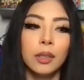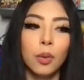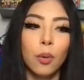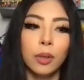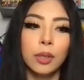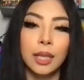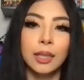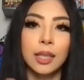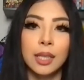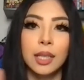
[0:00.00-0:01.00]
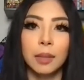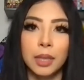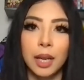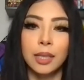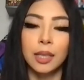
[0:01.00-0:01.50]
towards like
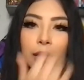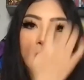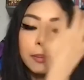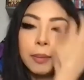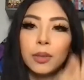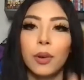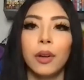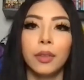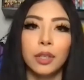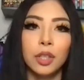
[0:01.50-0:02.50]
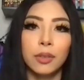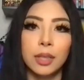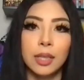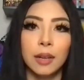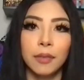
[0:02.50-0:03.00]
destigmatizing like mental health issues
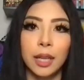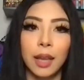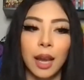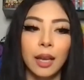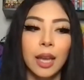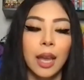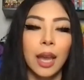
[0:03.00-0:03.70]
and stuff like that.